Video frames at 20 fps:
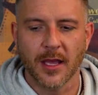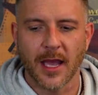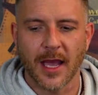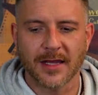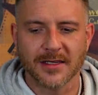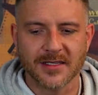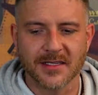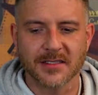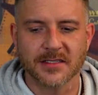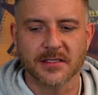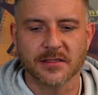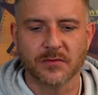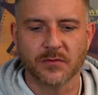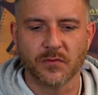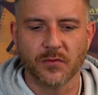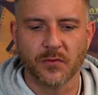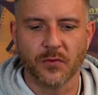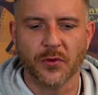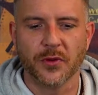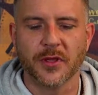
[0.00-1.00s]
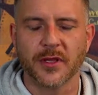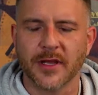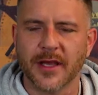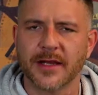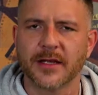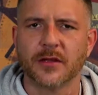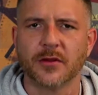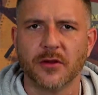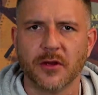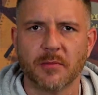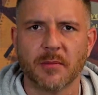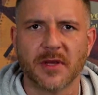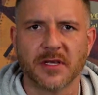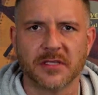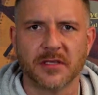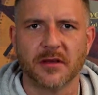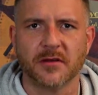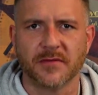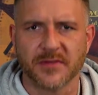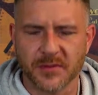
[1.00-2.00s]
I just really like to look at
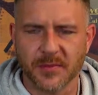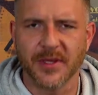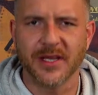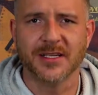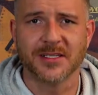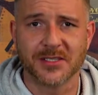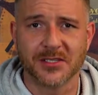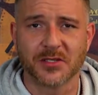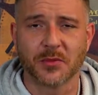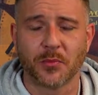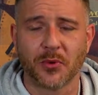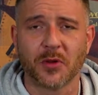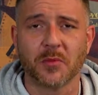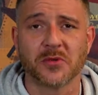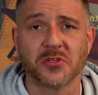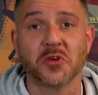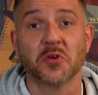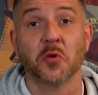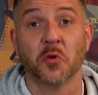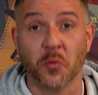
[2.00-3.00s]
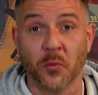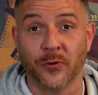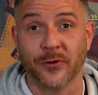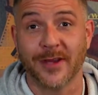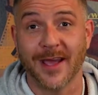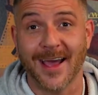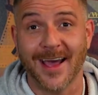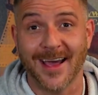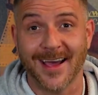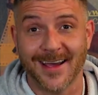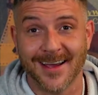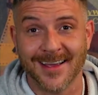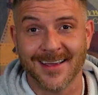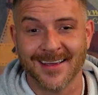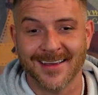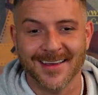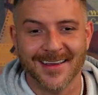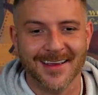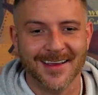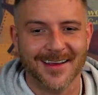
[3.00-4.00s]
myself as being just pretty much a normal guy